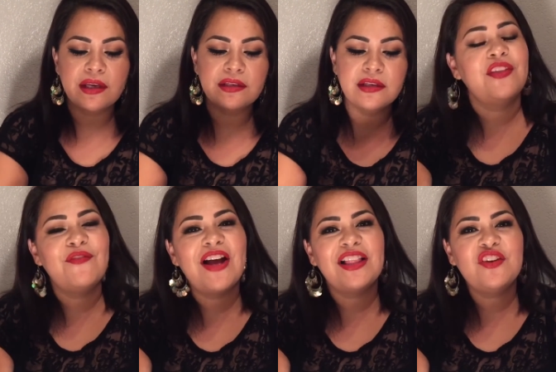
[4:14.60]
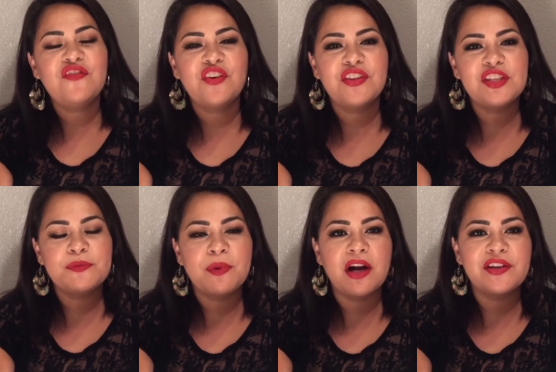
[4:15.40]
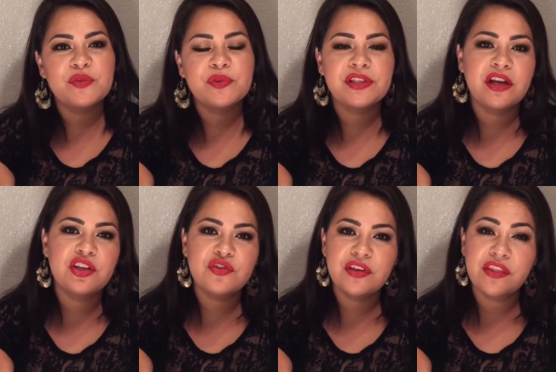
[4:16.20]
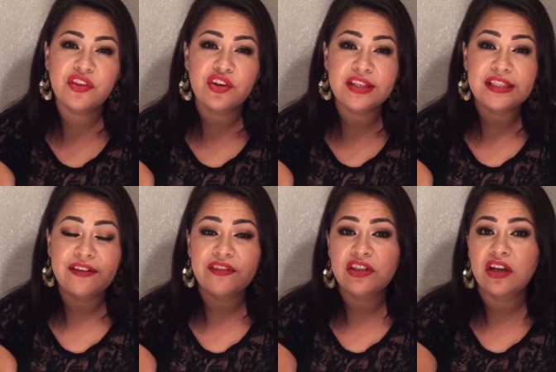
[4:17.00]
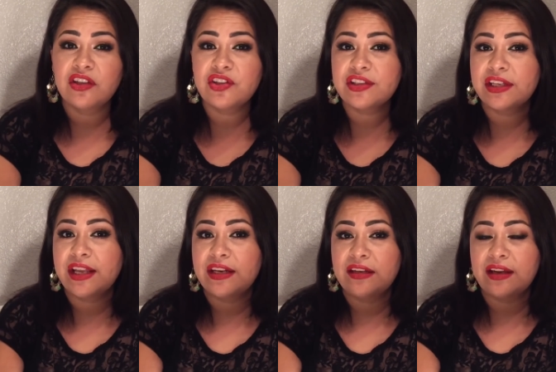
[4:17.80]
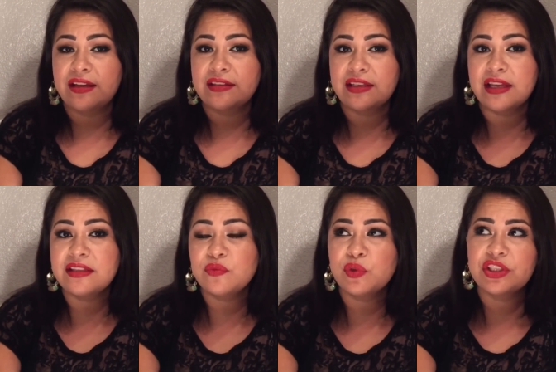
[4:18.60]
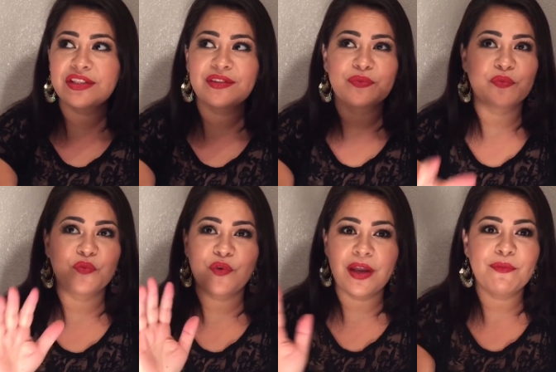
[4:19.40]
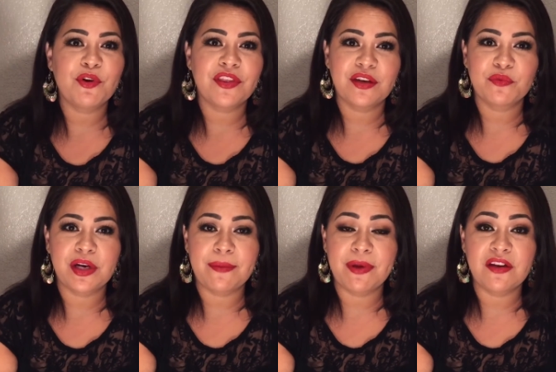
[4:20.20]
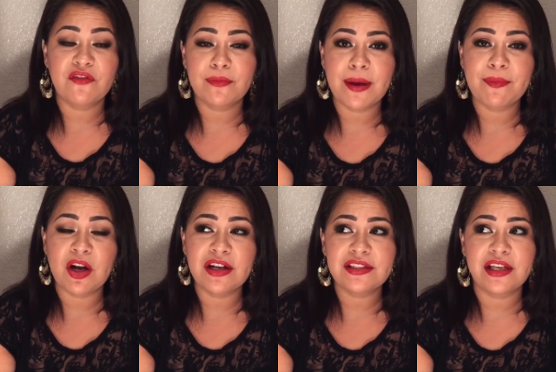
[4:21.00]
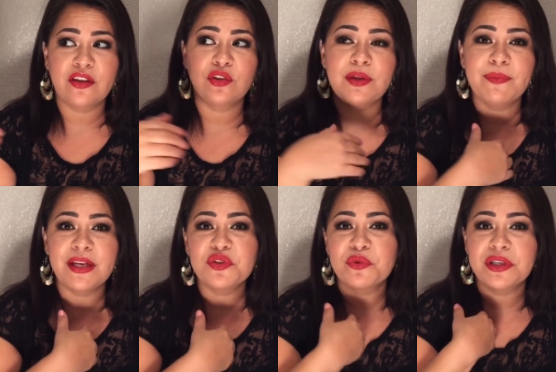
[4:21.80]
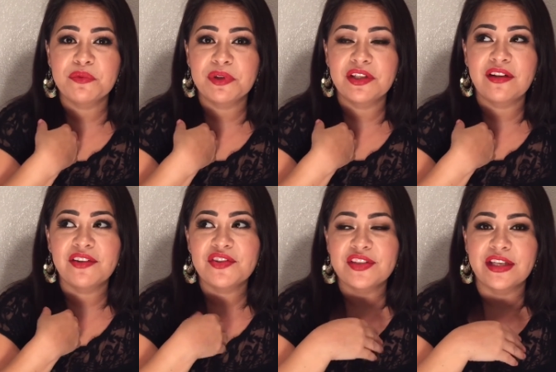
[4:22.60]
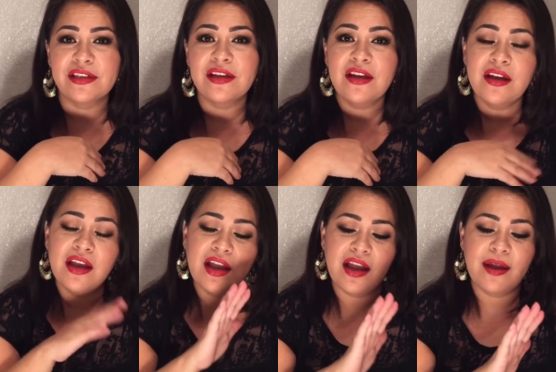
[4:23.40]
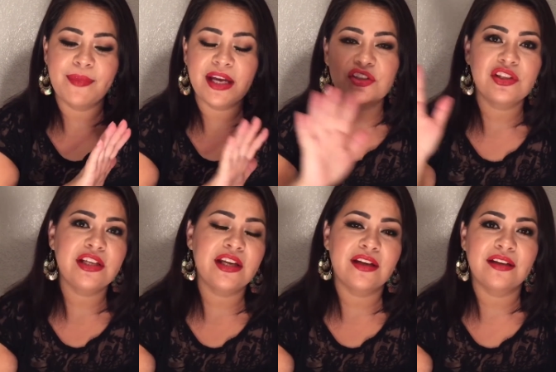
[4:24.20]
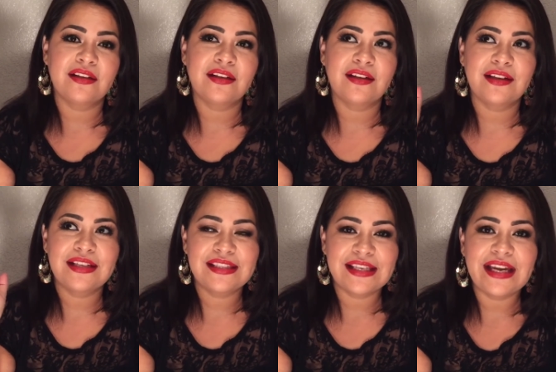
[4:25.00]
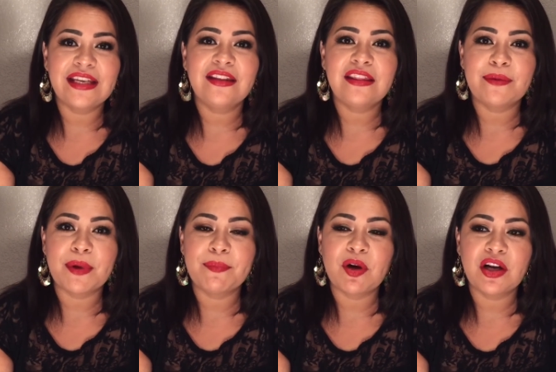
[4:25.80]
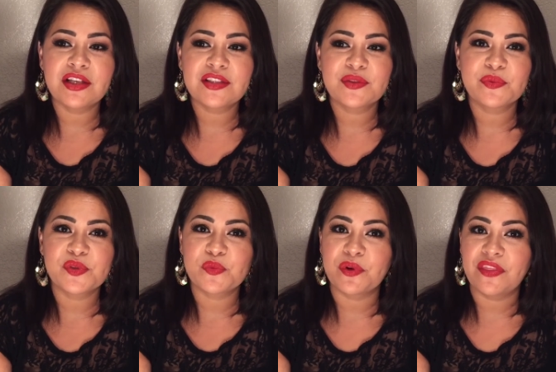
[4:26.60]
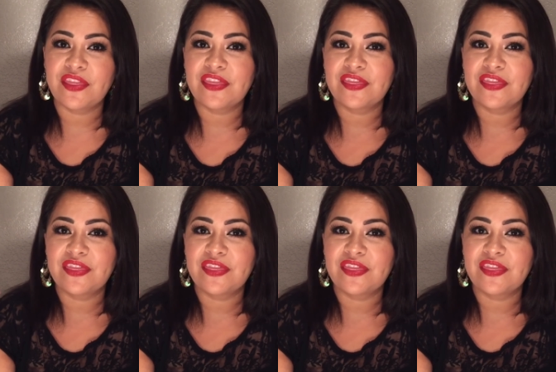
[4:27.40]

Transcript: and uh, the value for this box was $137.99 which is way more than what I paid for my box I only paid $21 and I'm actually excited that my box was worth